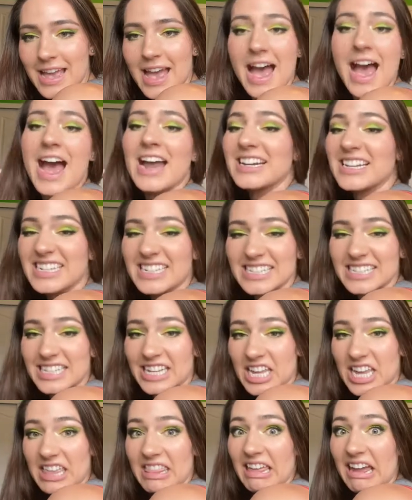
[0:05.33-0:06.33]
I didn't
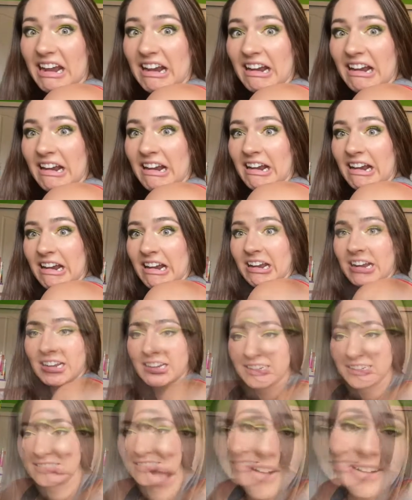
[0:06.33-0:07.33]
see you there.
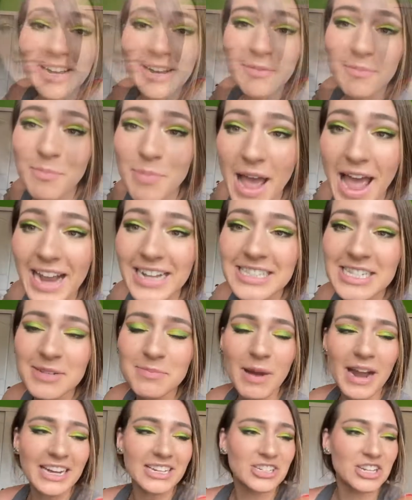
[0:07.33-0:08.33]
Welcome back to
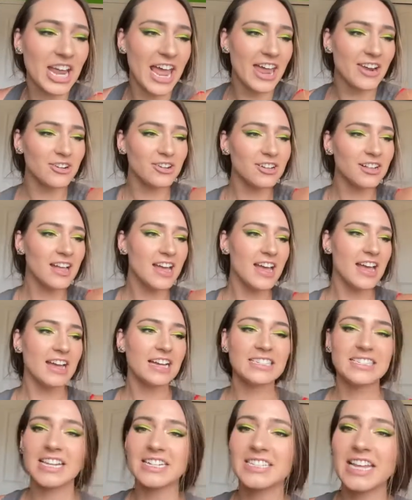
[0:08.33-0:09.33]
my channel.
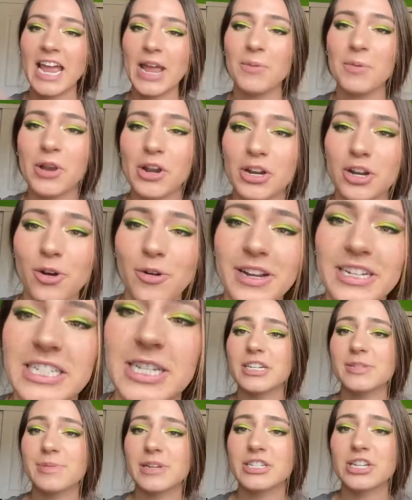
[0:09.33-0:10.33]
Today we are going
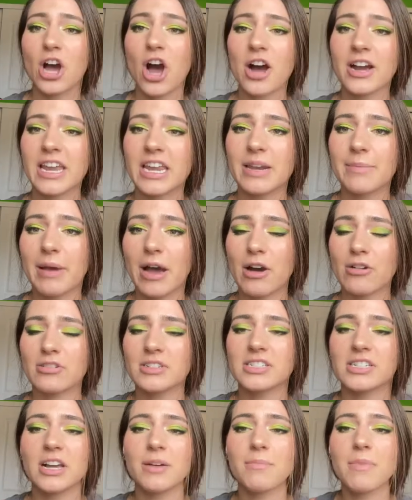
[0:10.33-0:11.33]
to be talking about
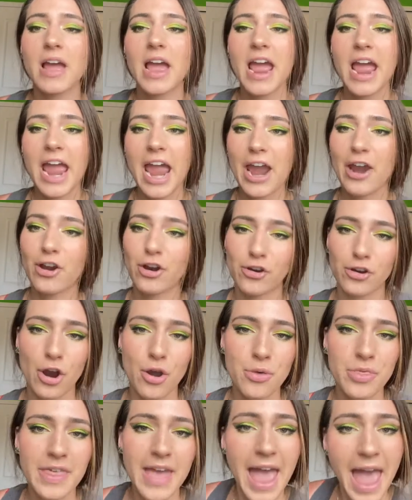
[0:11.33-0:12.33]
some hair
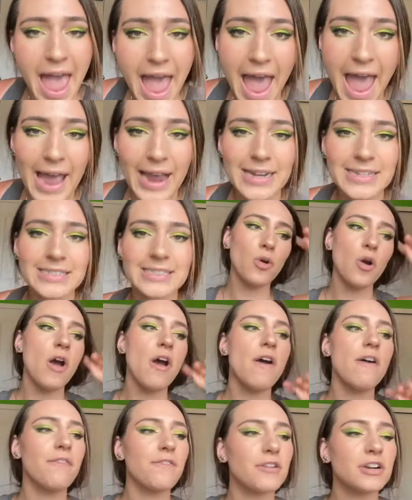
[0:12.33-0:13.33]
growth hacks.
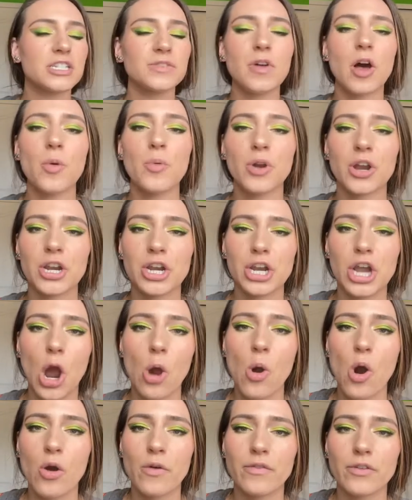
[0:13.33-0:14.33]
First of all, we're going to go
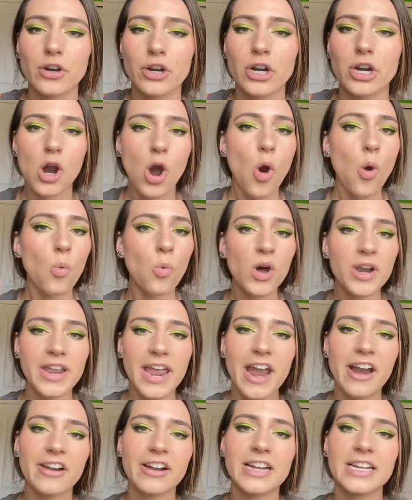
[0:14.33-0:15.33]
over what
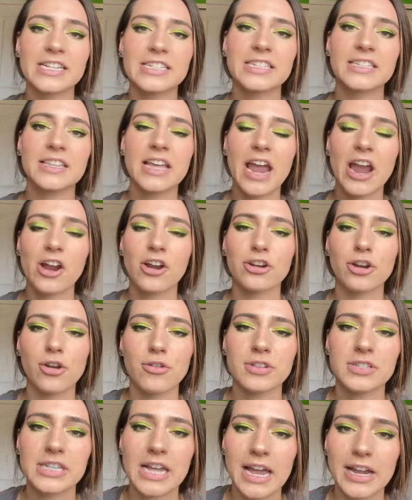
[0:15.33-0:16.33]
hair is, the hair growth
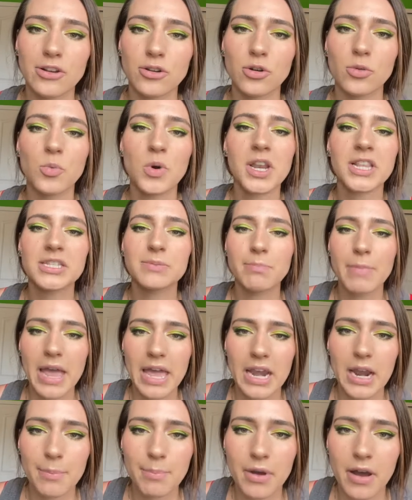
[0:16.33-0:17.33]
cycle, what it's made
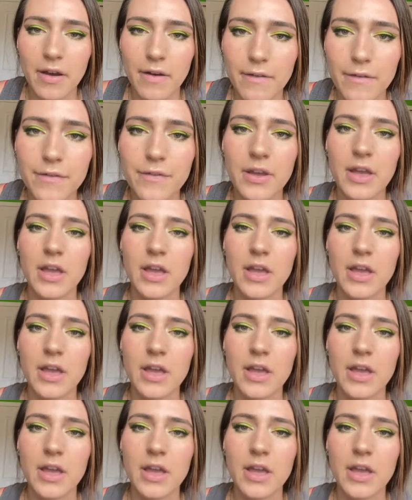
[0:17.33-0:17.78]
up of,